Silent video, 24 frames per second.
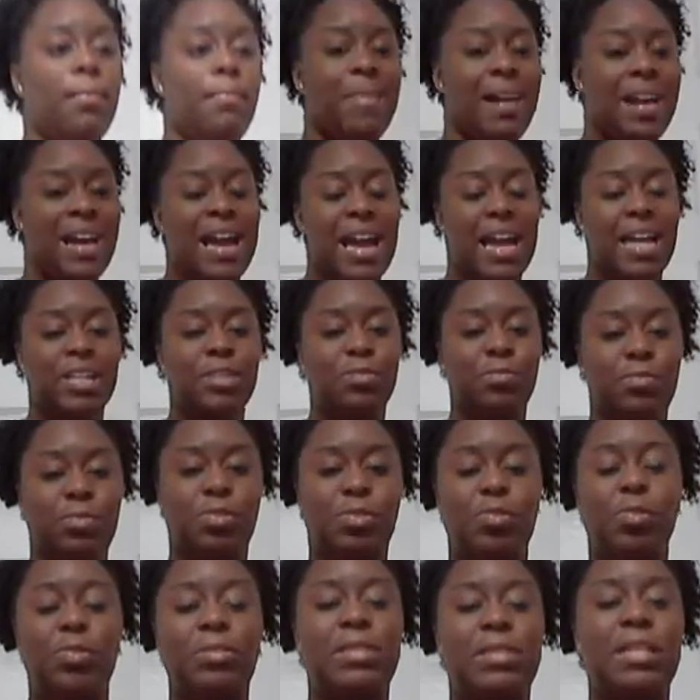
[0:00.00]
my actual
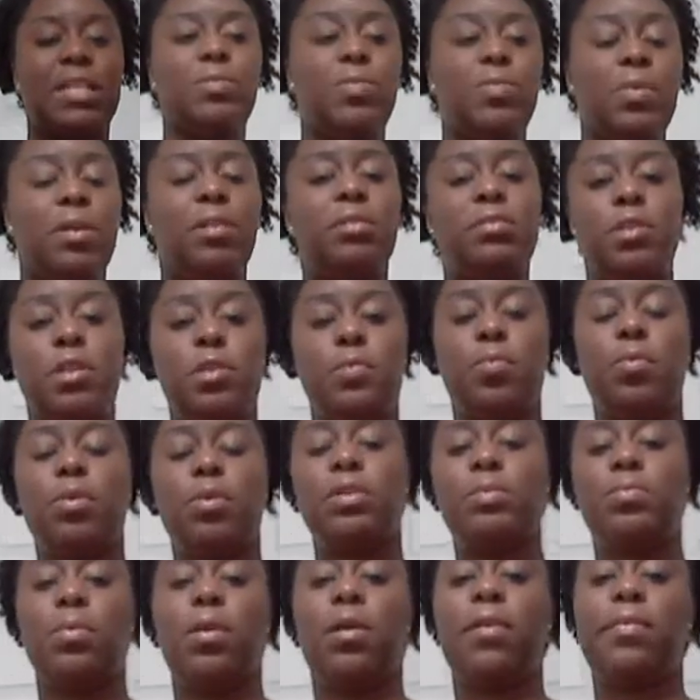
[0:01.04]
shorts as well as the
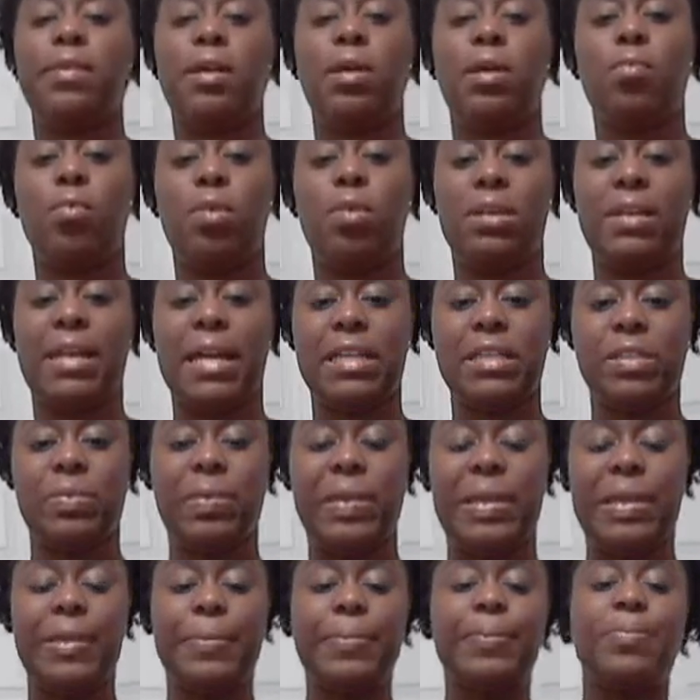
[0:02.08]
sports bra that I wore last
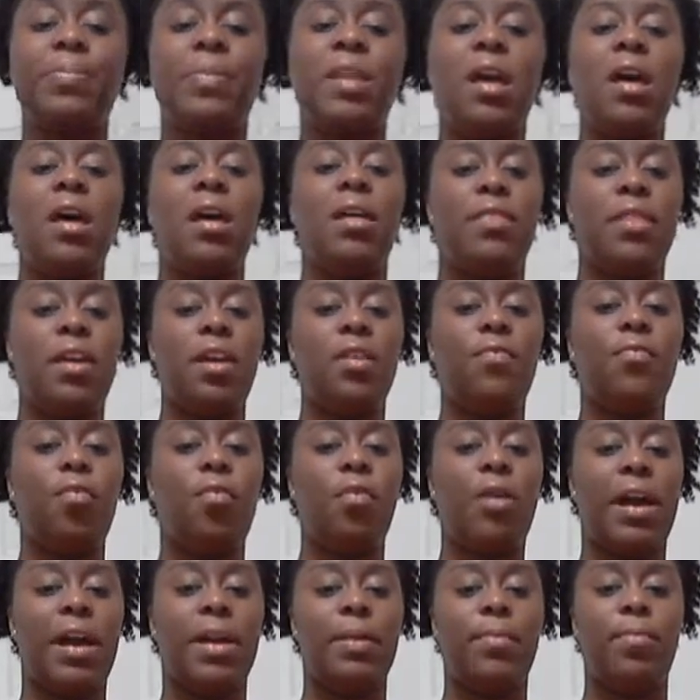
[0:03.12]
week.
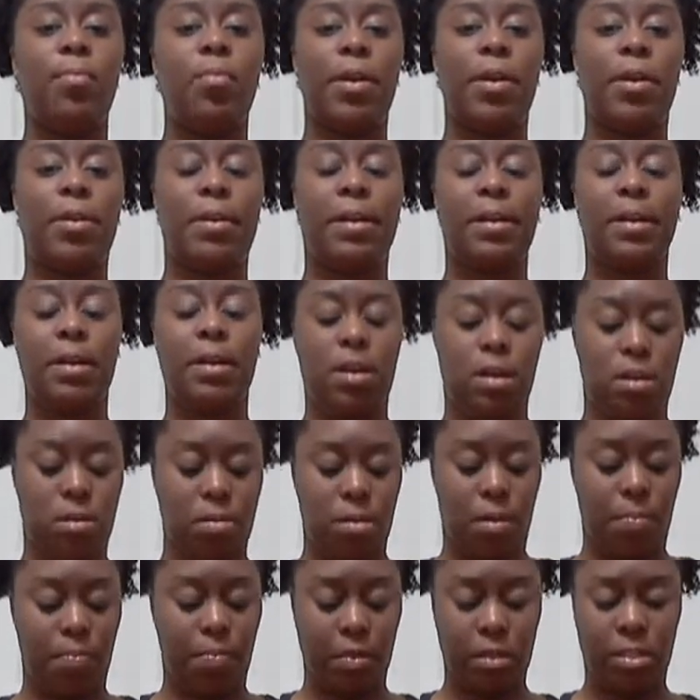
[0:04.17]
Therefore, I am wearing
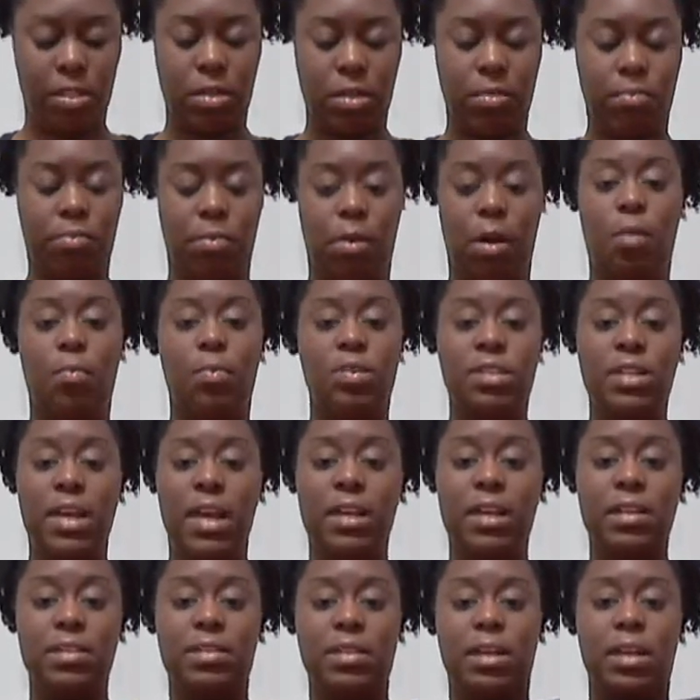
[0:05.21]
a push-up bra, which
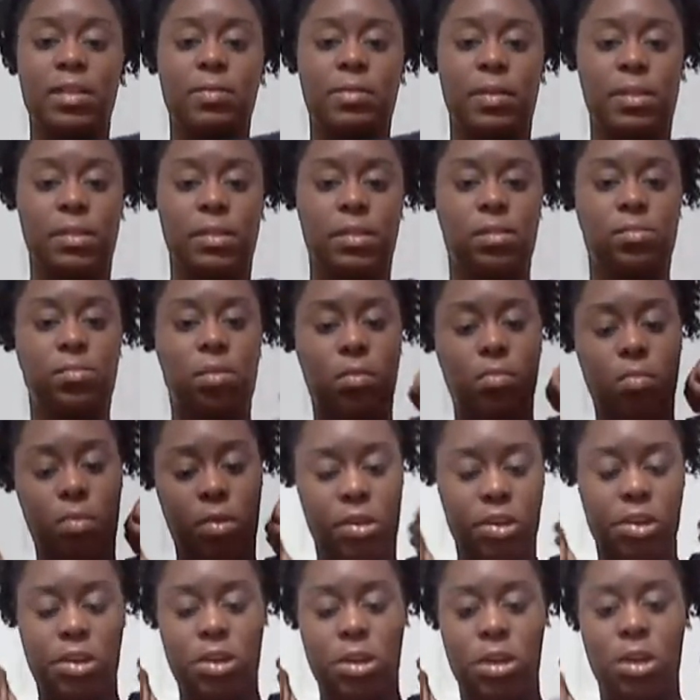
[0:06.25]
kind of sucks because this is what I
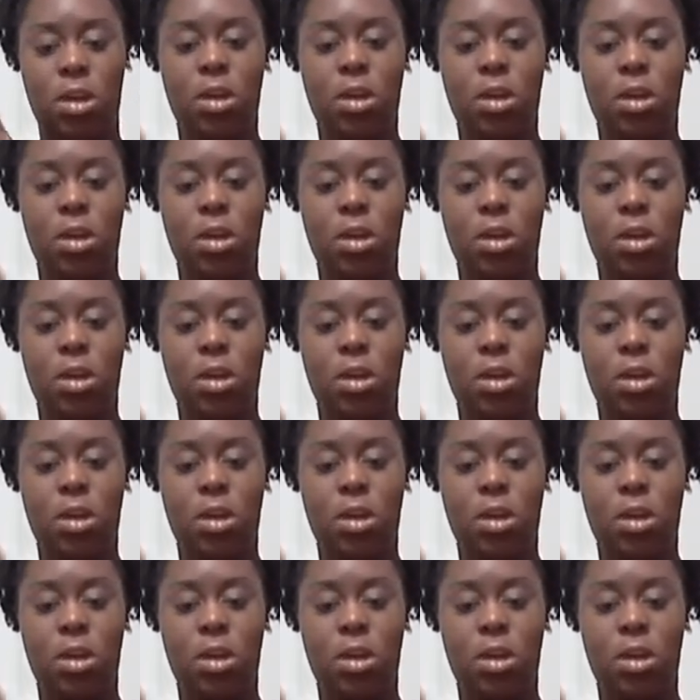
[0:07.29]
wore